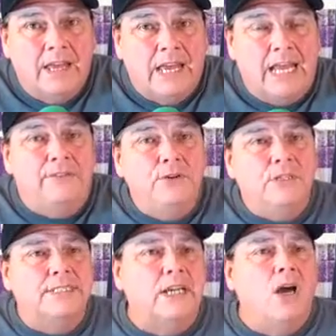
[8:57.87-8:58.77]
And if you
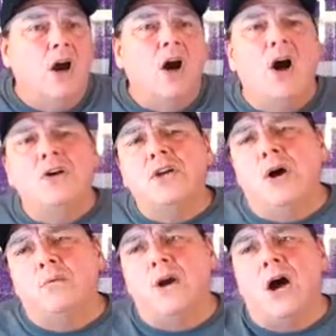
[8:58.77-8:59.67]
can say, oh,
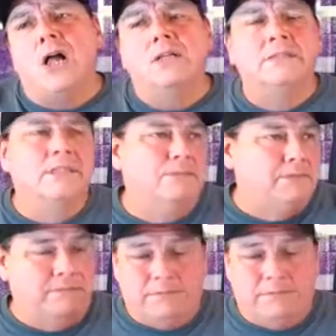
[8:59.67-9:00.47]
no, we're all, you know,